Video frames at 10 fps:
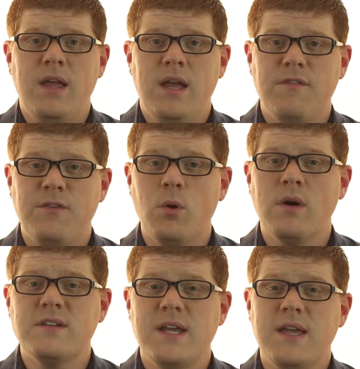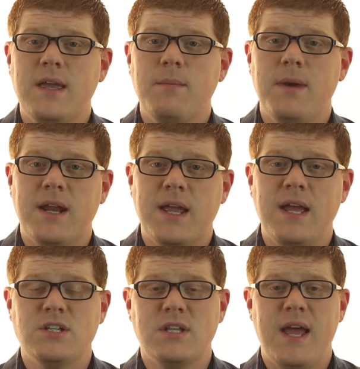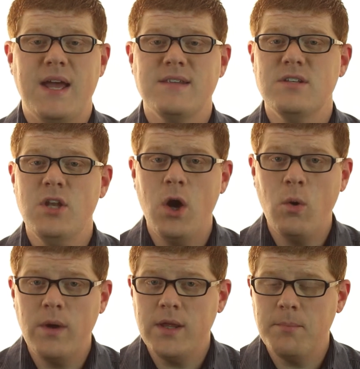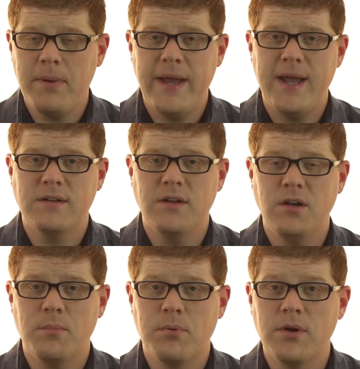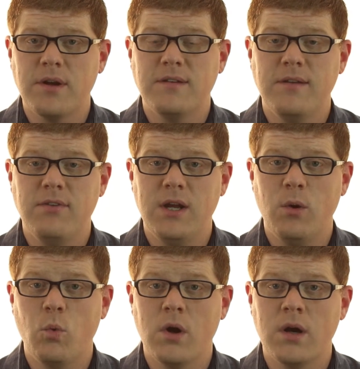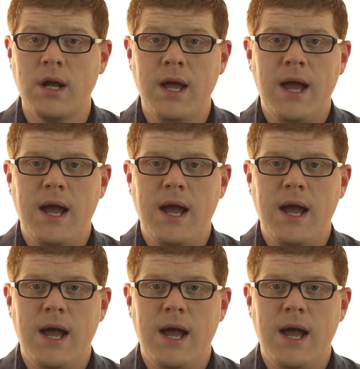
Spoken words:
If you are taking medication that has no impact on your productivity at work,